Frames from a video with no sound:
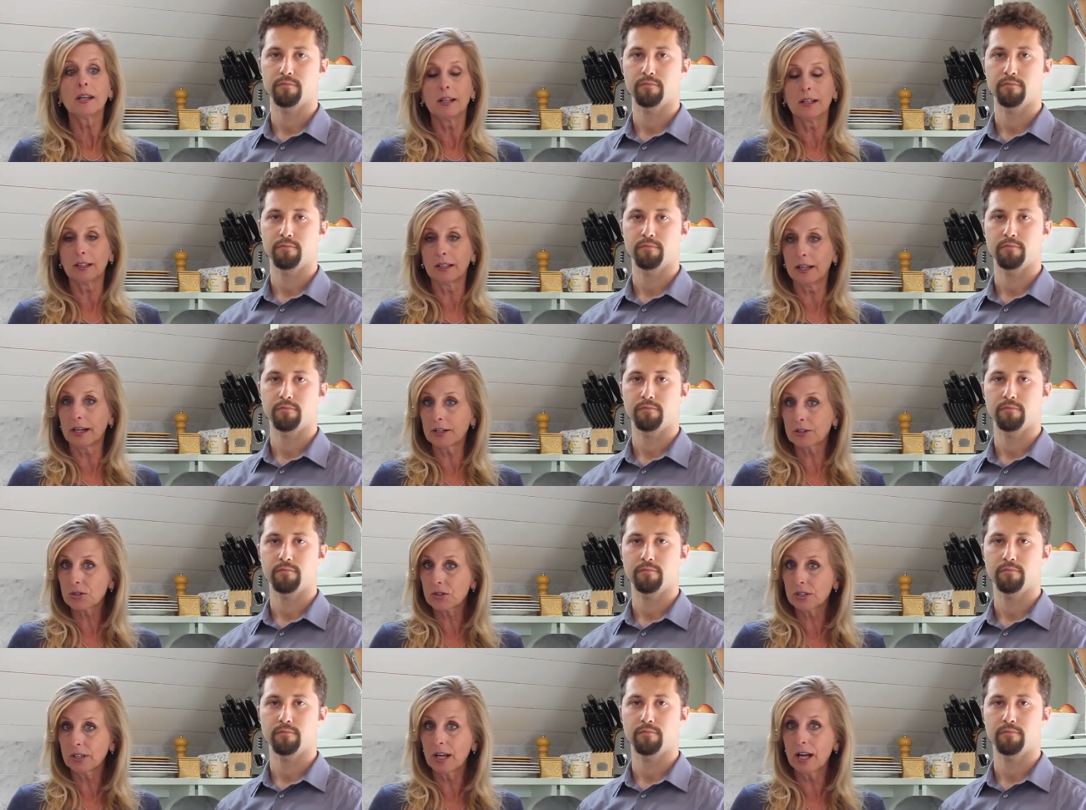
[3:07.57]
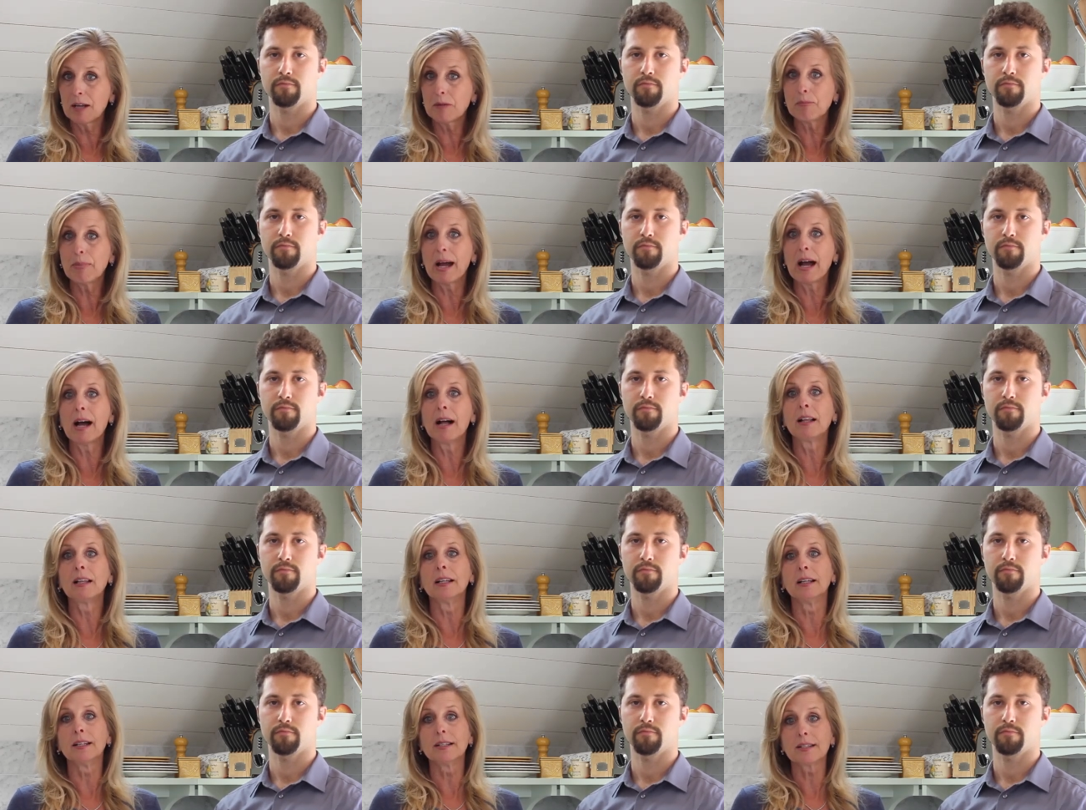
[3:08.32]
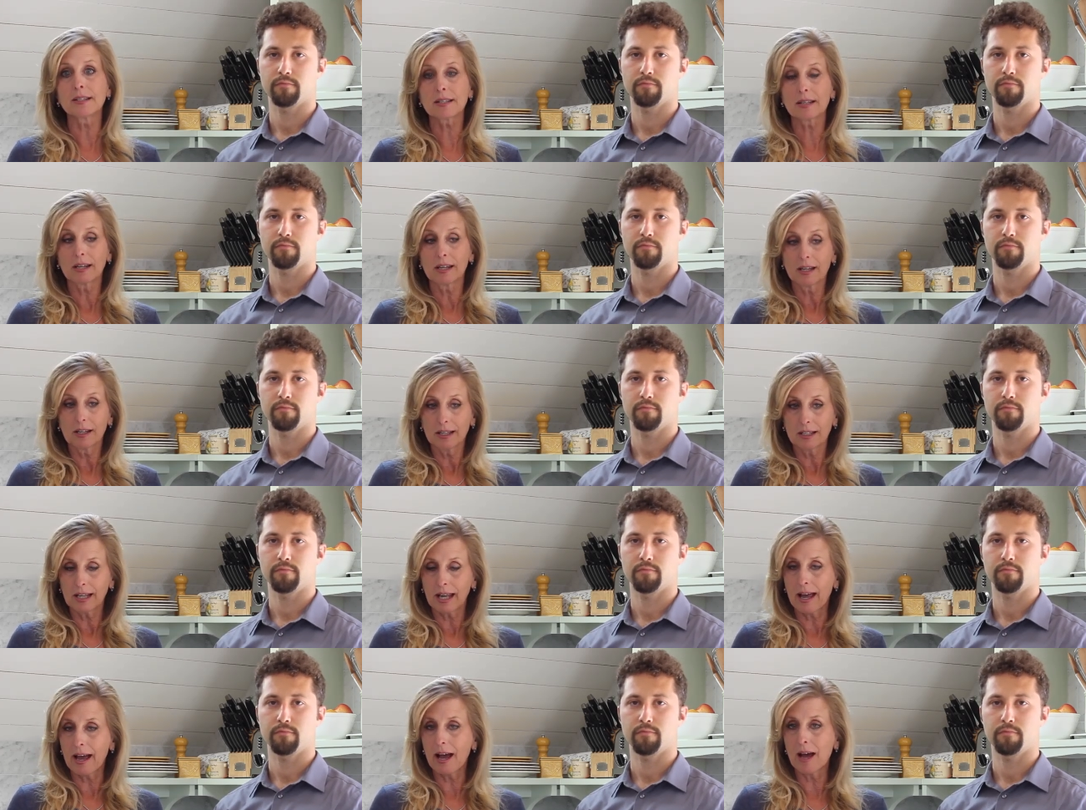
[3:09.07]
Speaker 1: electrolyte balance
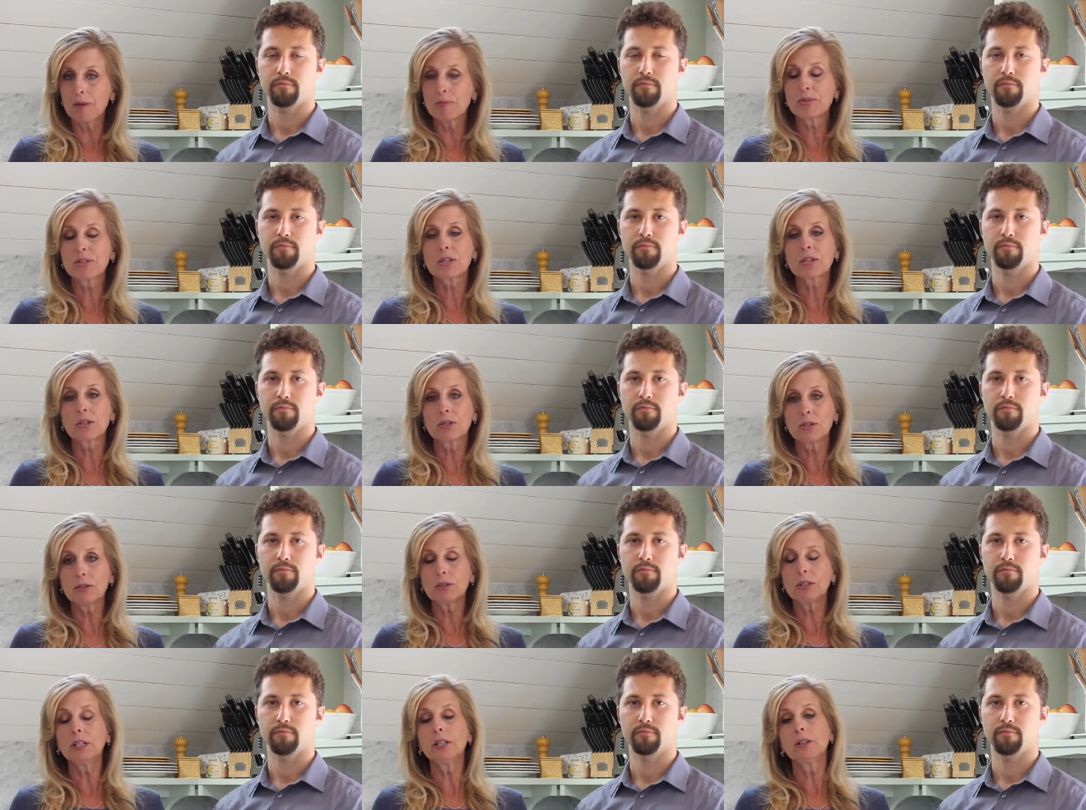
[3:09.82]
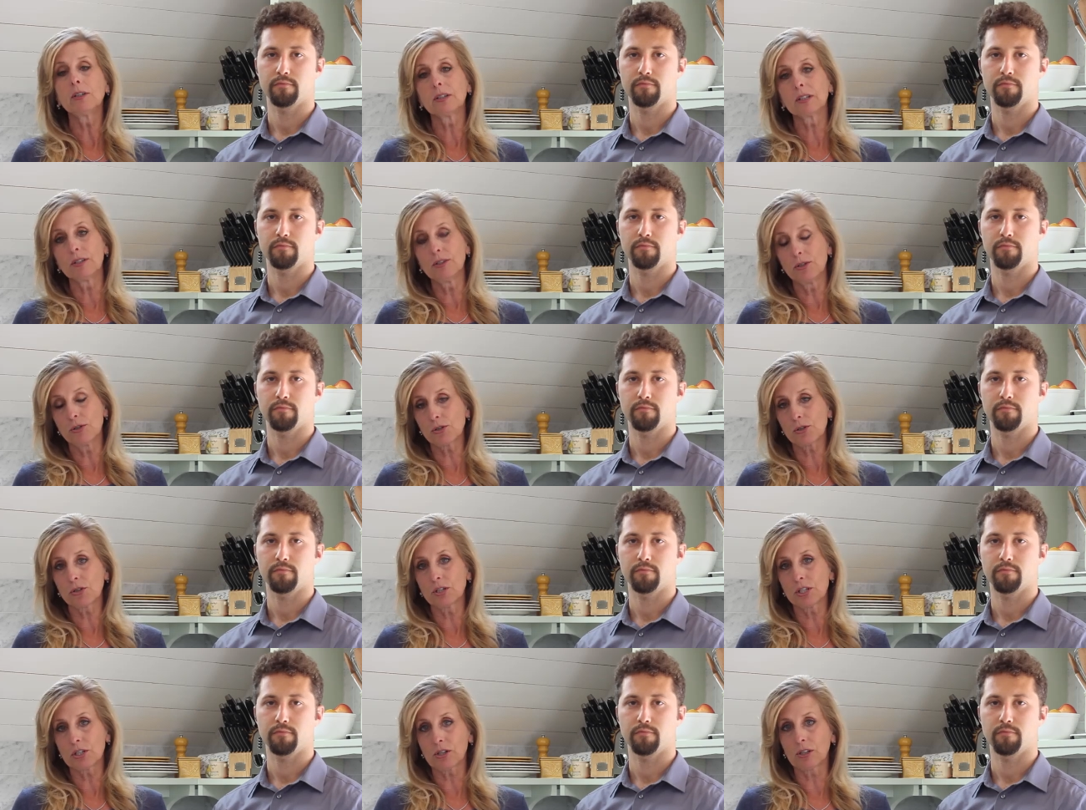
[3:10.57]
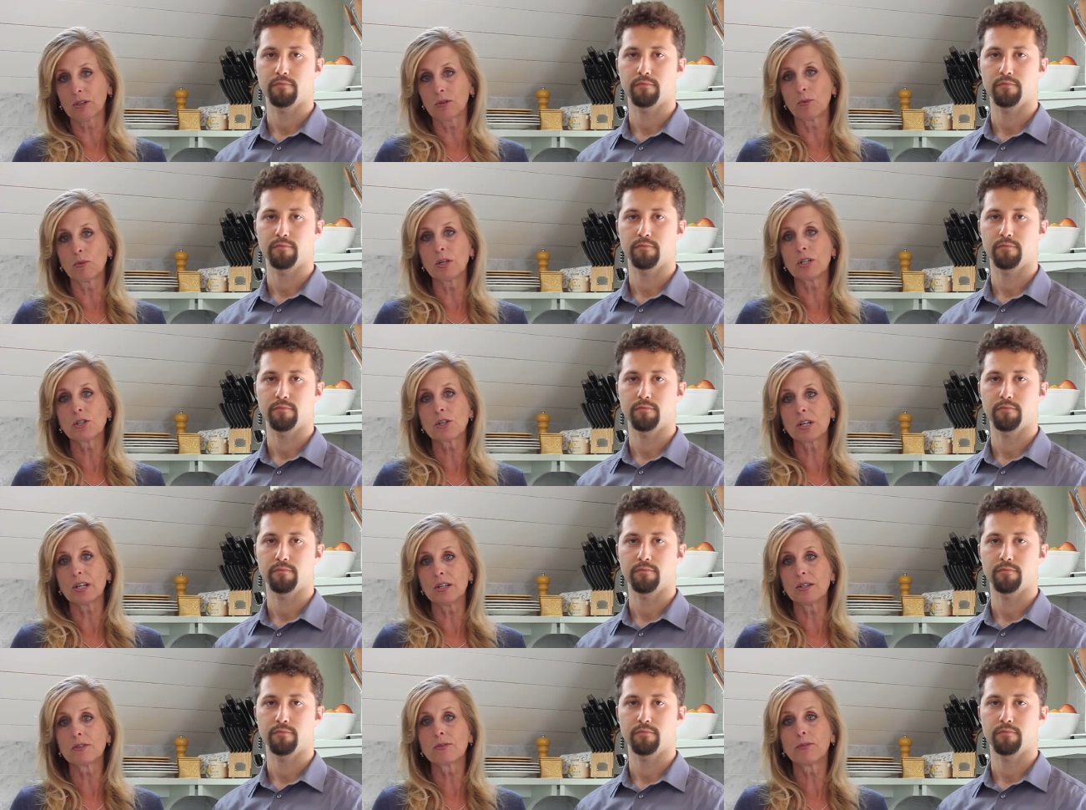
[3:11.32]
absolutely good nutrition,
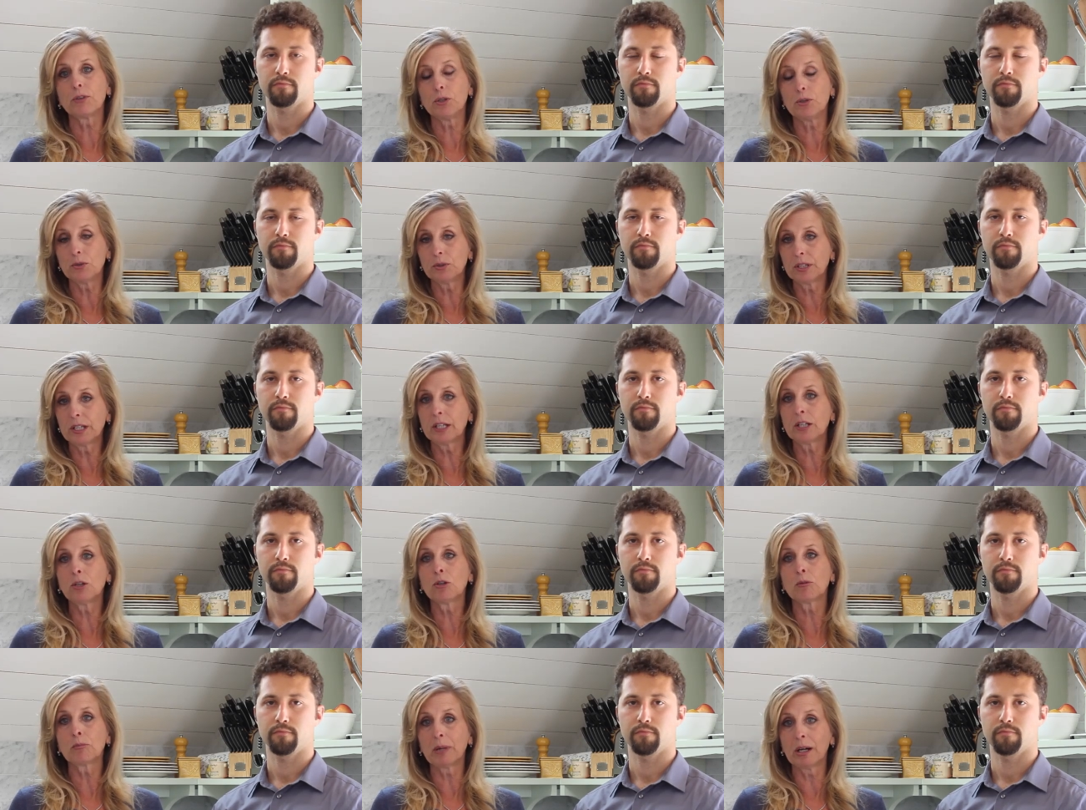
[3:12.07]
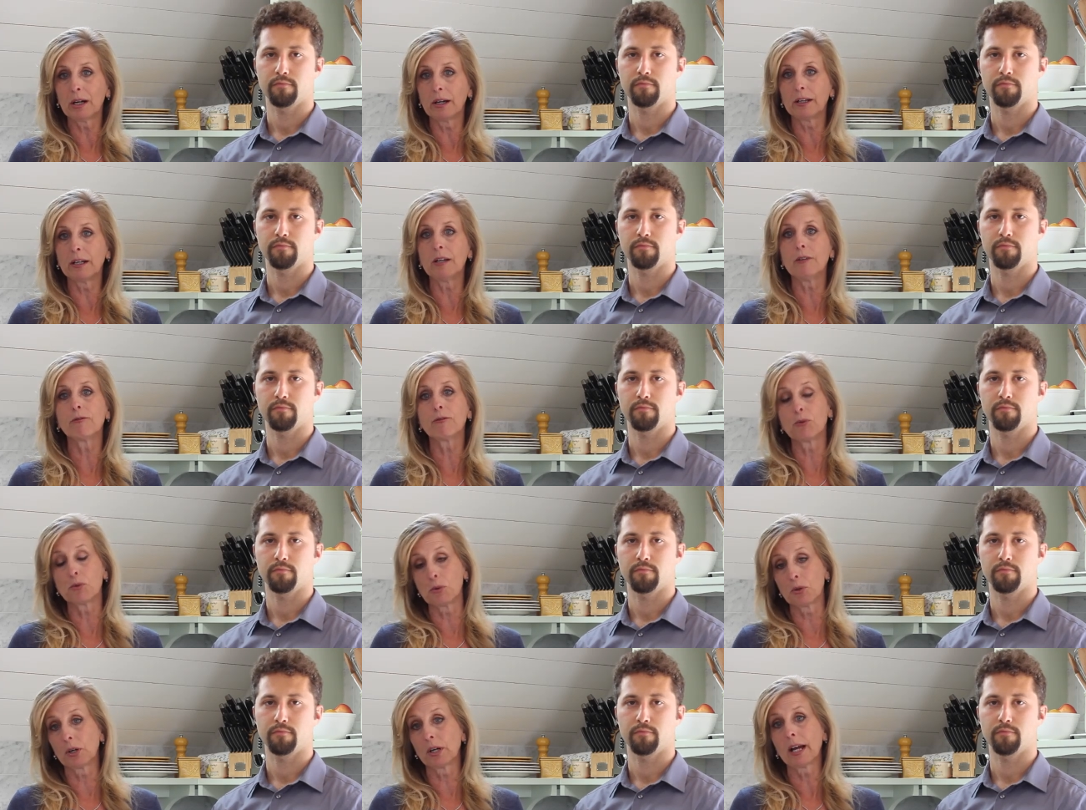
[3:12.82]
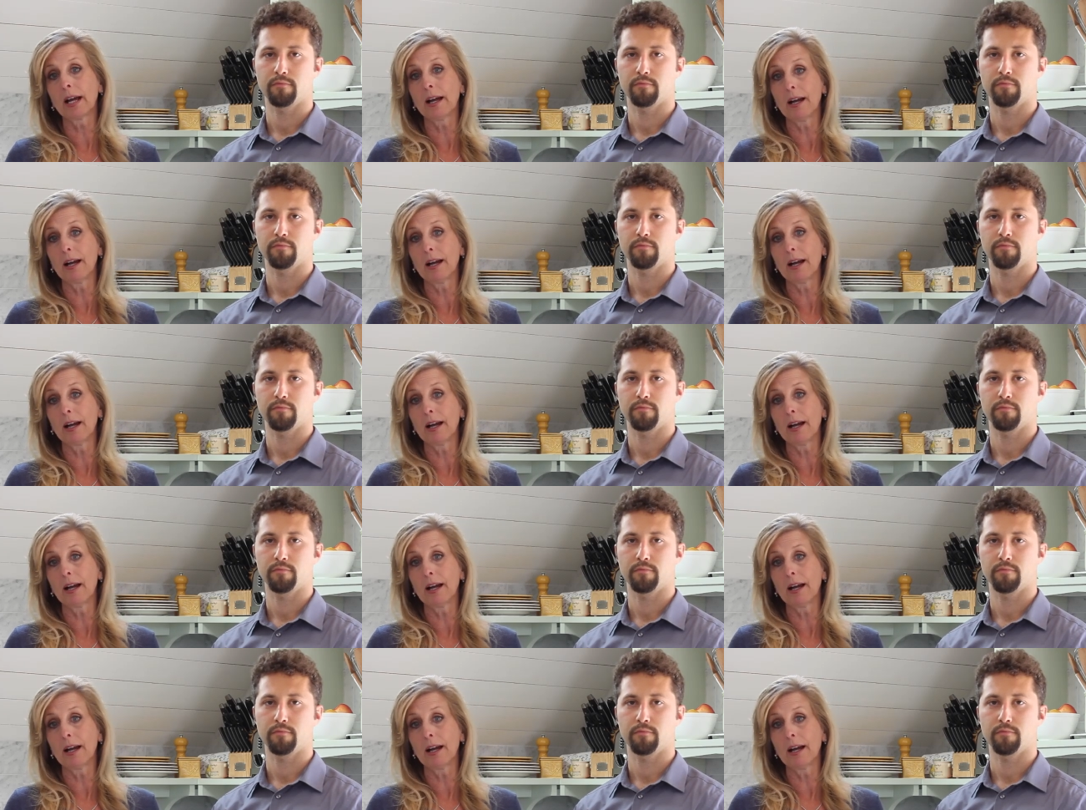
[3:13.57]
which is fueling your body for